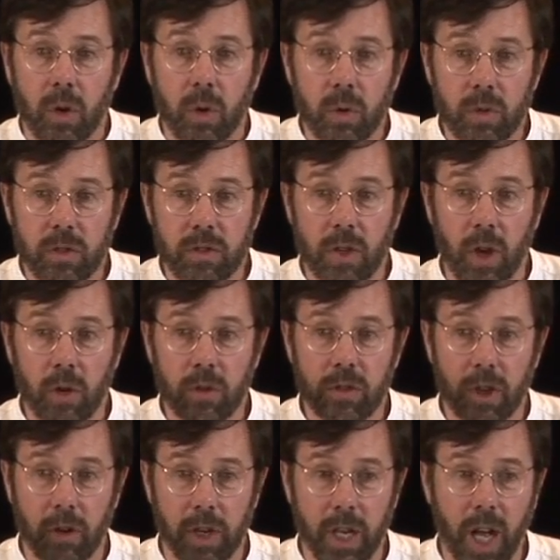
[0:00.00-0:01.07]
whose souls
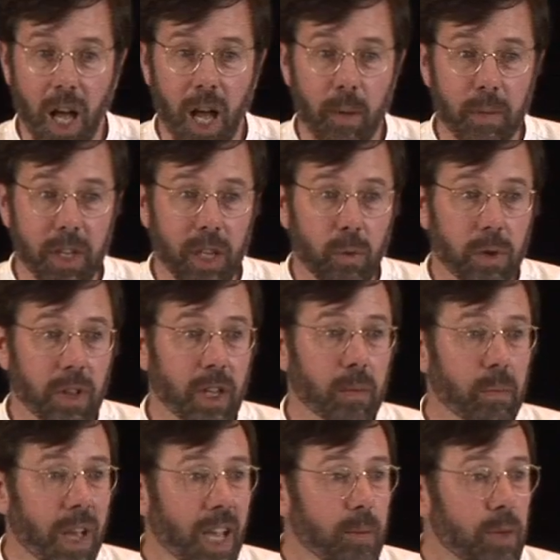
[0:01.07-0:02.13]
are in harmony with it.
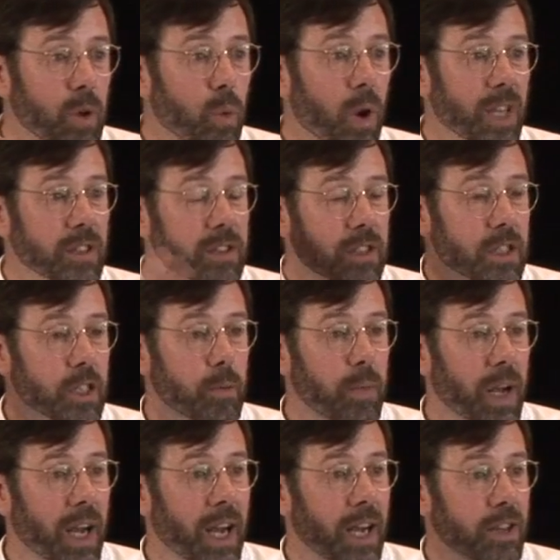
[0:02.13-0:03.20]
Maybe once in the
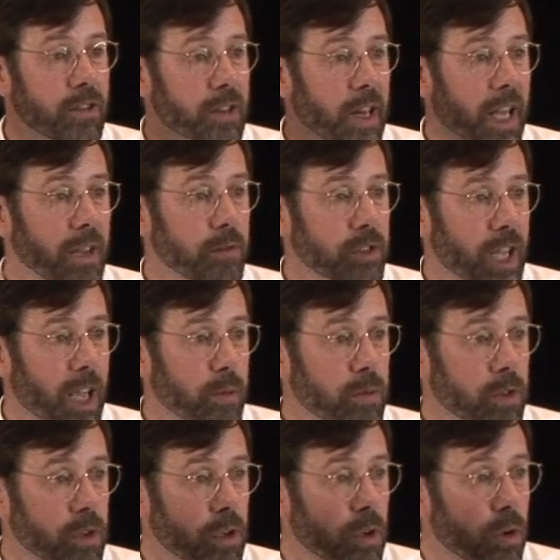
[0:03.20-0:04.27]
past, lifetimes
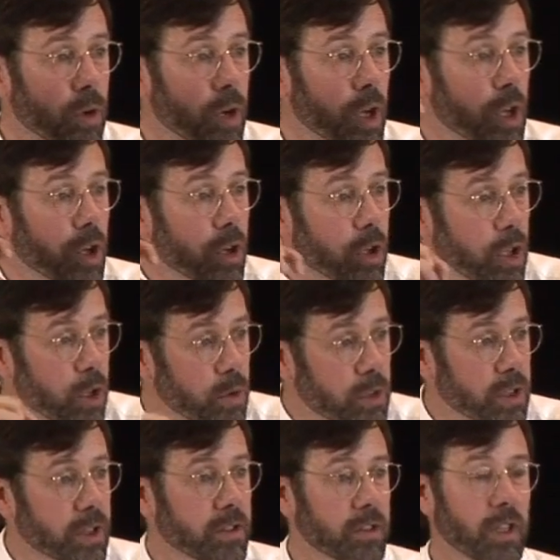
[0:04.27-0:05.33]
ago, you
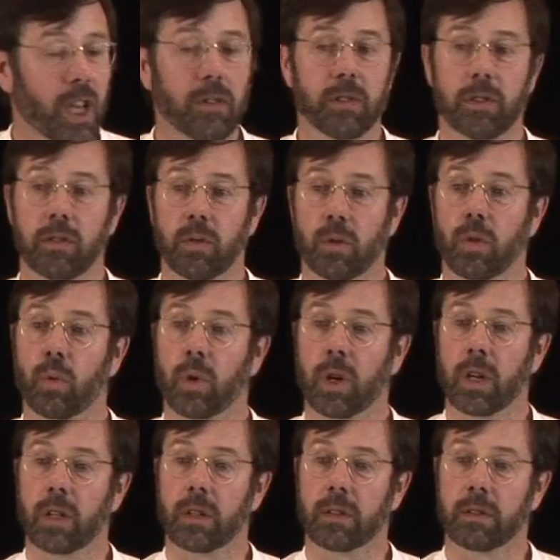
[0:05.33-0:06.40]
did a service to the
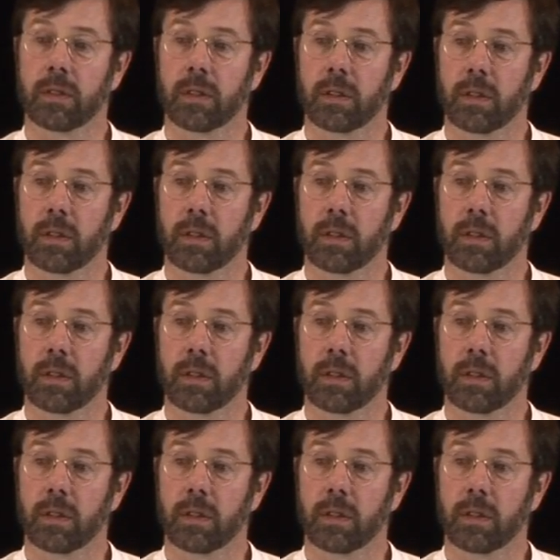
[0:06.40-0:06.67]
world.